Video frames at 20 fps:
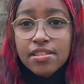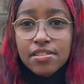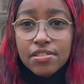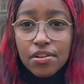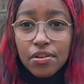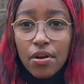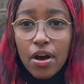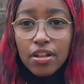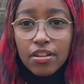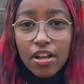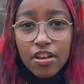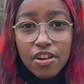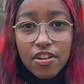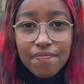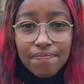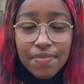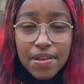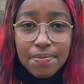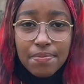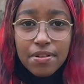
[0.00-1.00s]
So a lot of
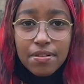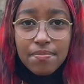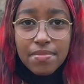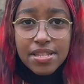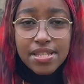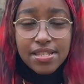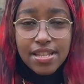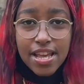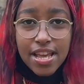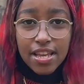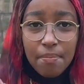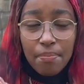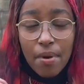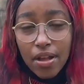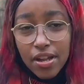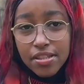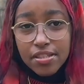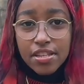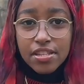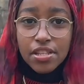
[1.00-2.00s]
people mistake
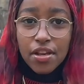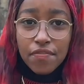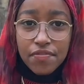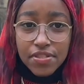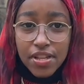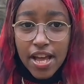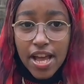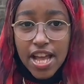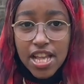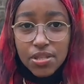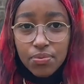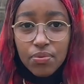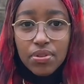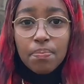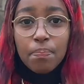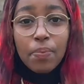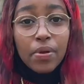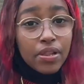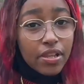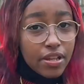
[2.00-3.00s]
politics of science with
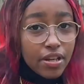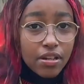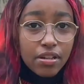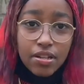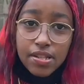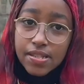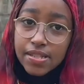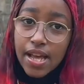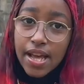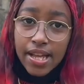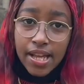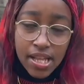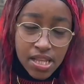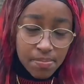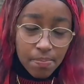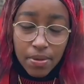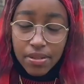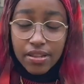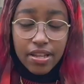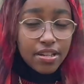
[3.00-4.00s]
political science,
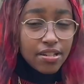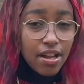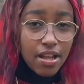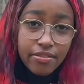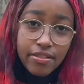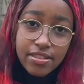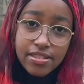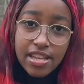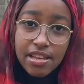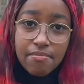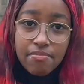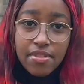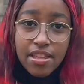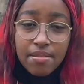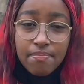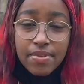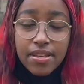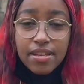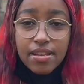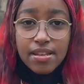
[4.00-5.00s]
but they're not the same thing,
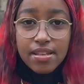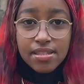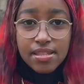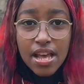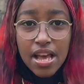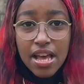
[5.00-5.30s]
because